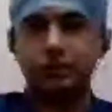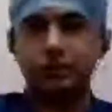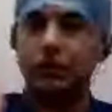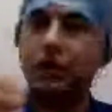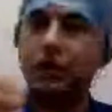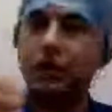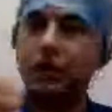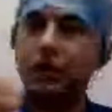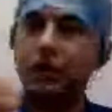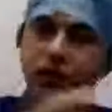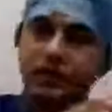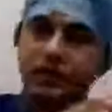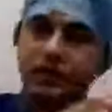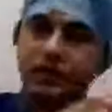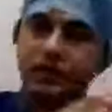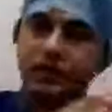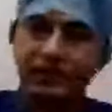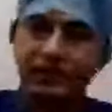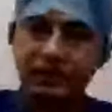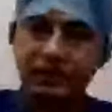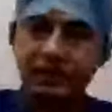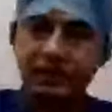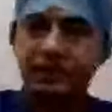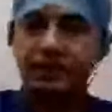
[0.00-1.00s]
So above
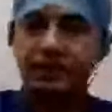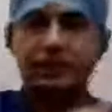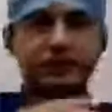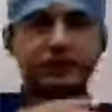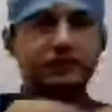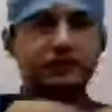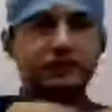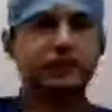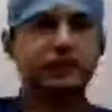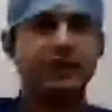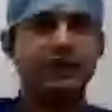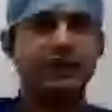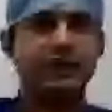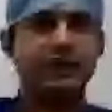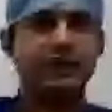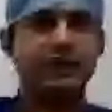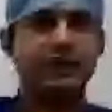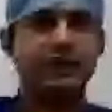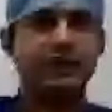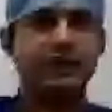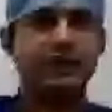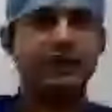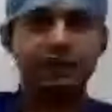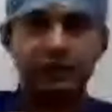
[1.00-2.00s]
70 years, we are
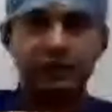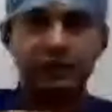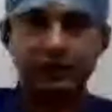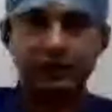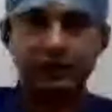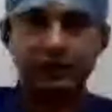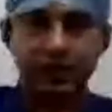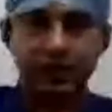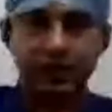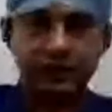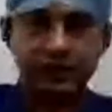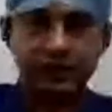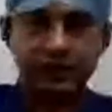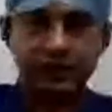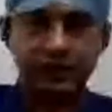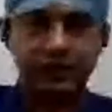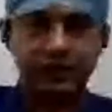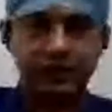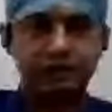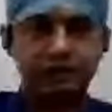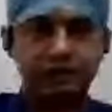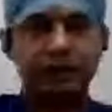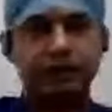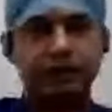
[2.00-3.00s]
comfortable recommending
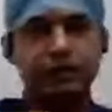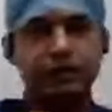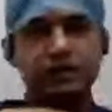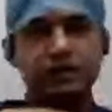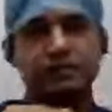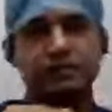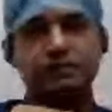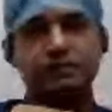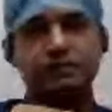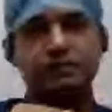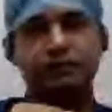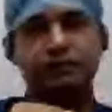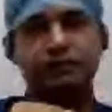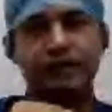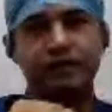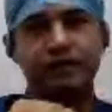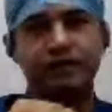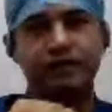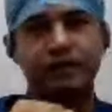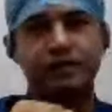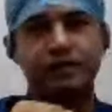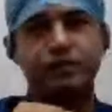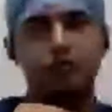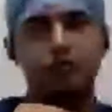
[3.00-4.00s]
it, because
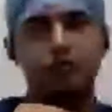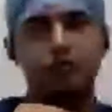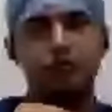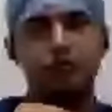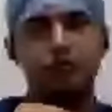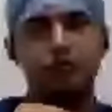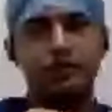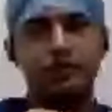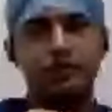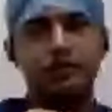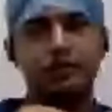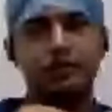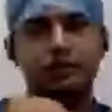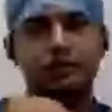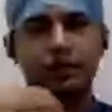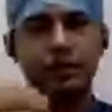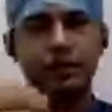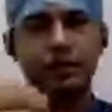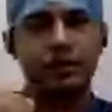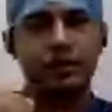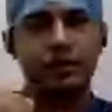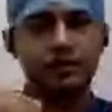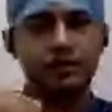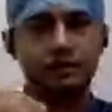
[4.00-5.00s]
when we do a surgery for
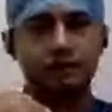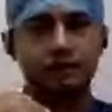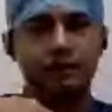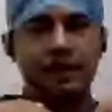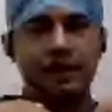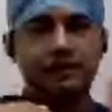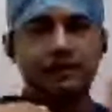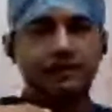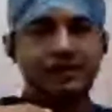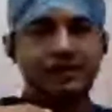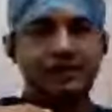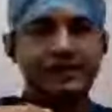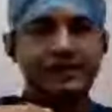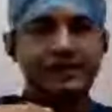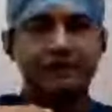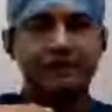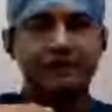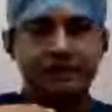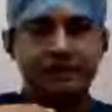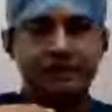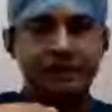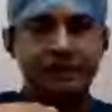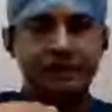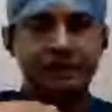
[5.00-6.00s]
aortic valve at
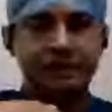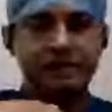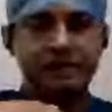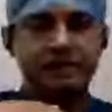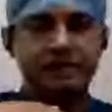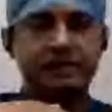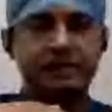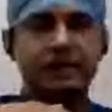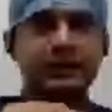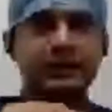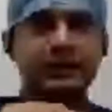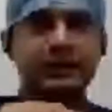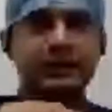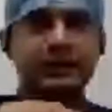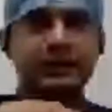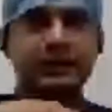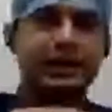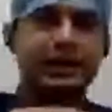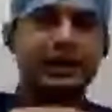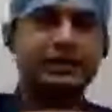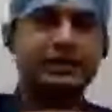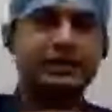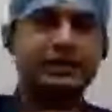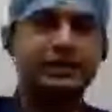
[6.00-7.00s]
70 years,
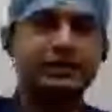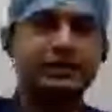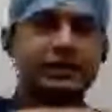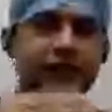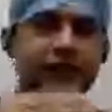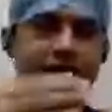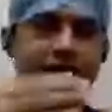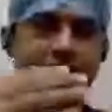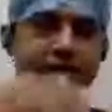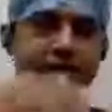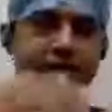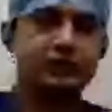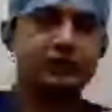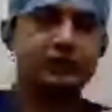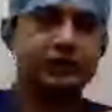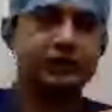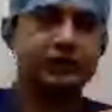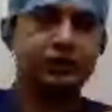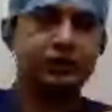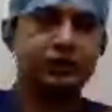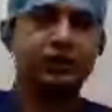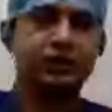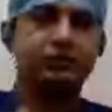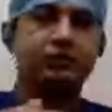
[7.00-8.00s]
chances that this
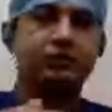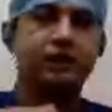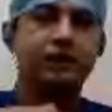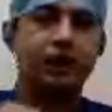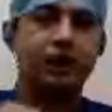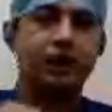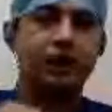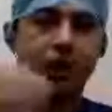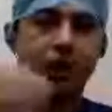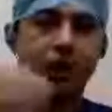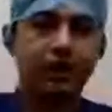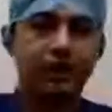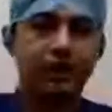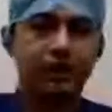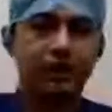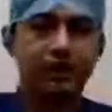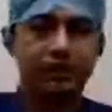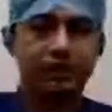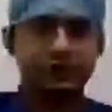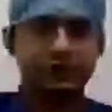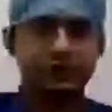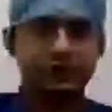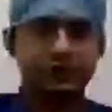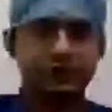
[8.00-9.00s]
gentleman will require
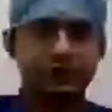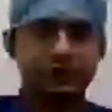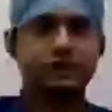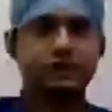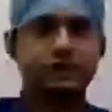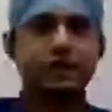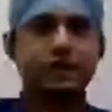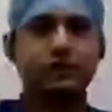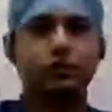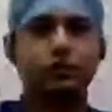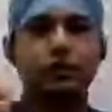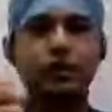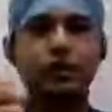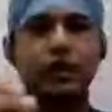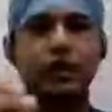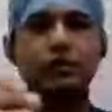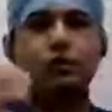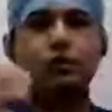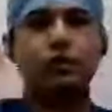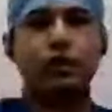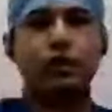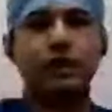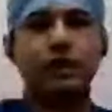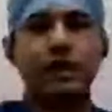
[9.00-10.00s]
another surgery would
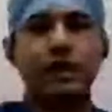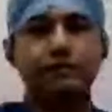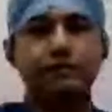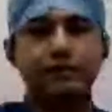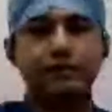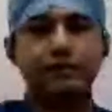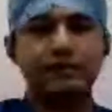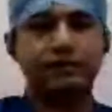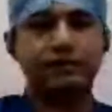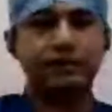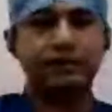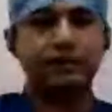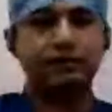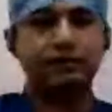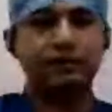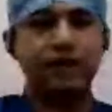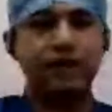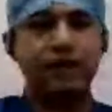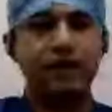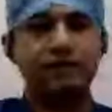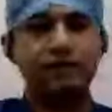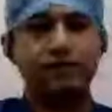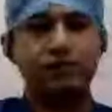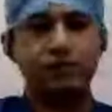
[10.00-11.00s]
come only after
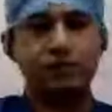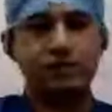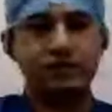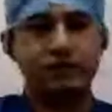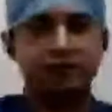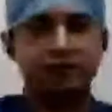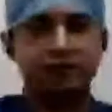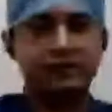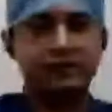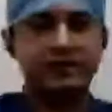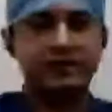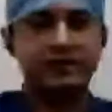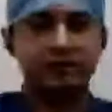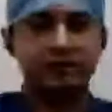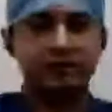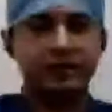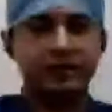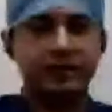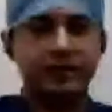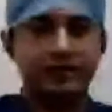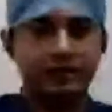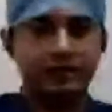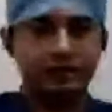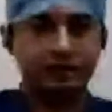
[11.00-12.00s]
75 to 77
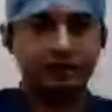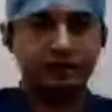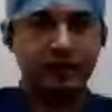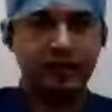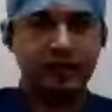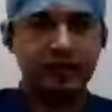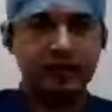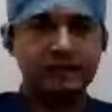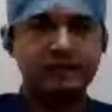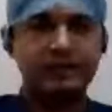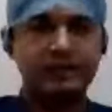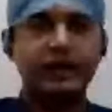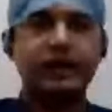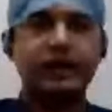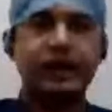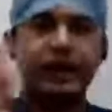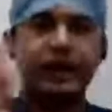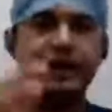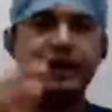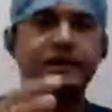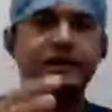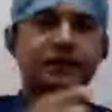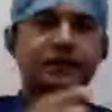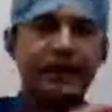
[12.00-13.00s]
years of age.
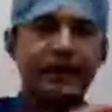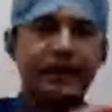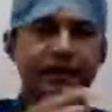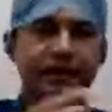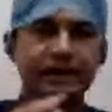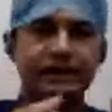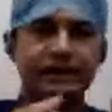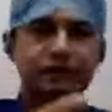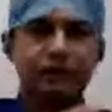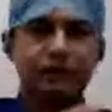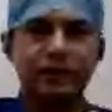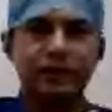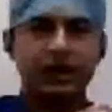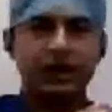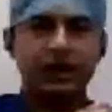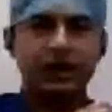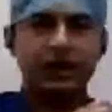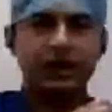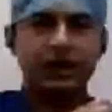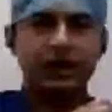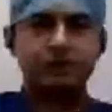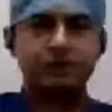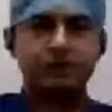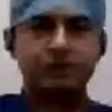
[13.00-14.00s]
And that is very
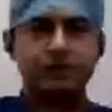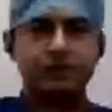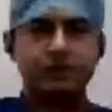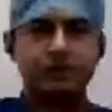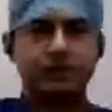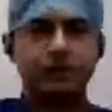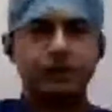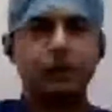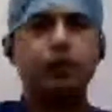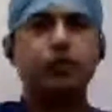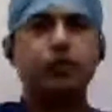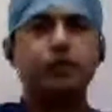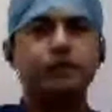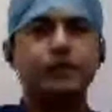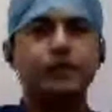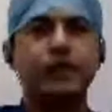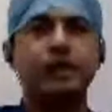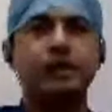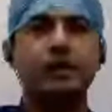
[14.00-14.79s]
comfortable zone.